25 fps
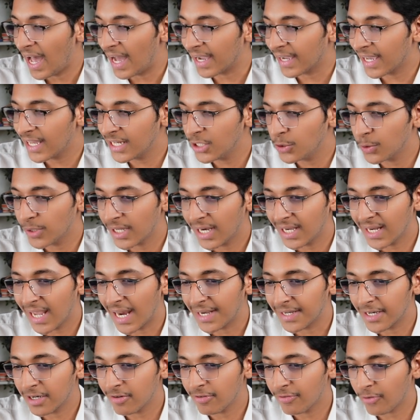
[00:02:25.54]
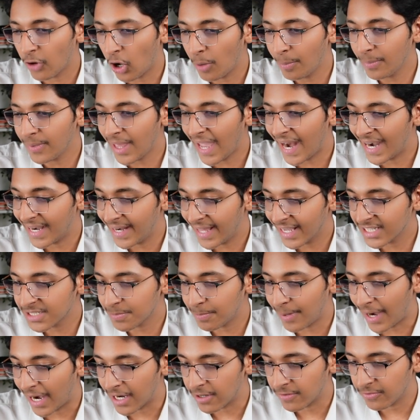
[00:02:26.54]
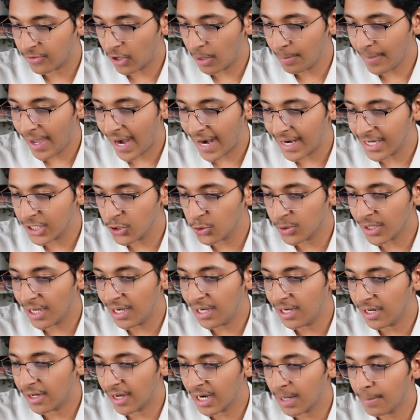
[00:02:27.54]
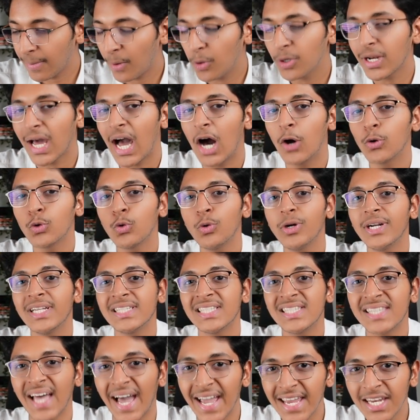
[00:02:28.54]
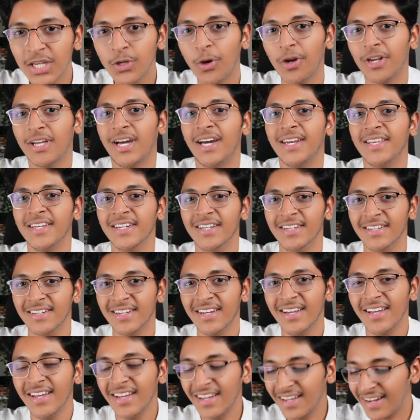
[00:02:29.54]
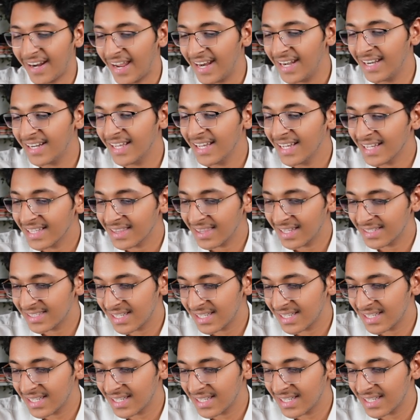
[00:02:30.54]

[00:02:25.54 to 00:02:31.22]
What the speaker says: Again, you can get it from edX platform and you can learn about how to design your career, right?